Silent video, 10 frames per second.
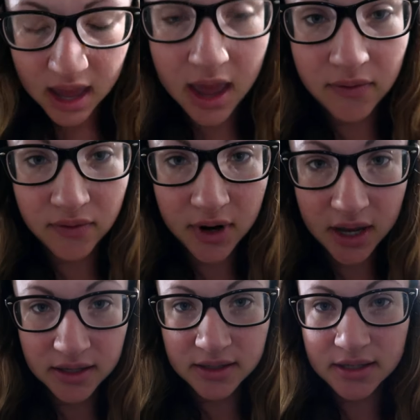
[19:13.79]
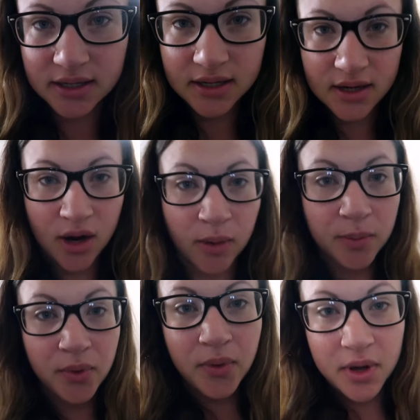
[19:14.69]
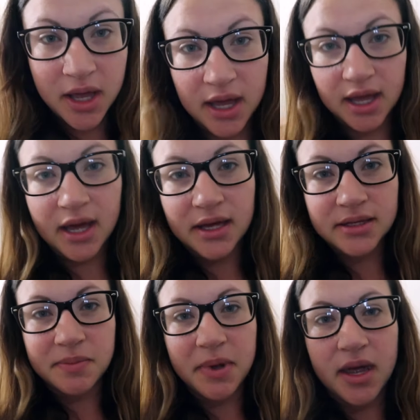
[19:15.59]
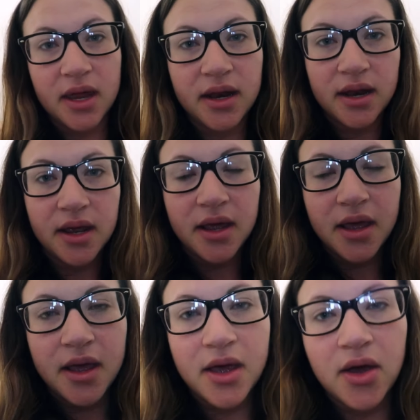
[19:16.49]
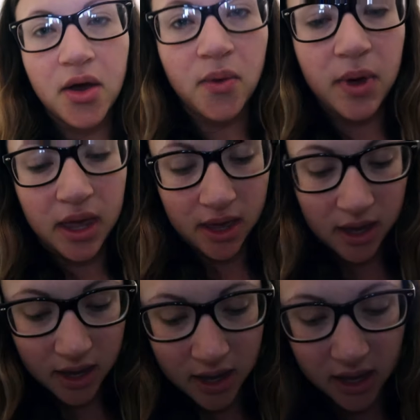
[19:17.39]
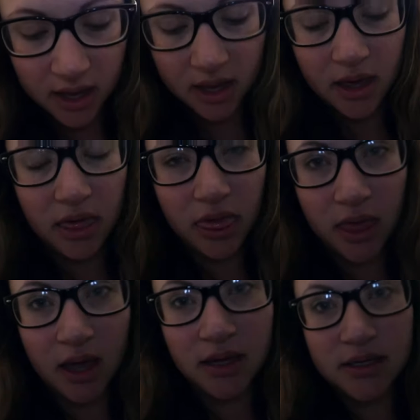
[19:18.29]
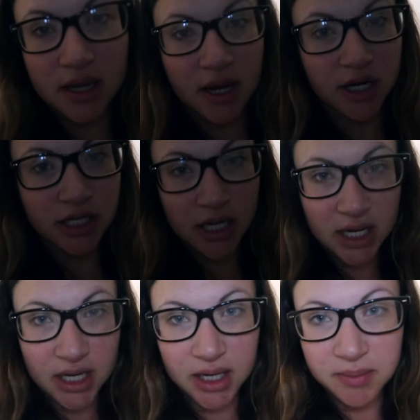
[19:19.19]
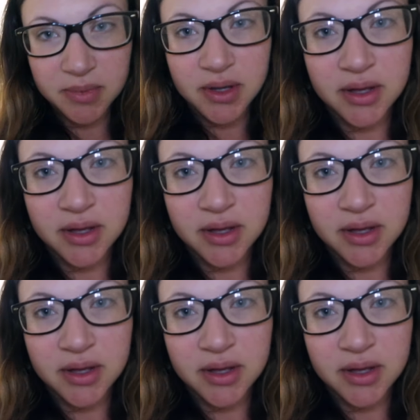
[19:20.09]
Everett, our boy, has been awake the entire time,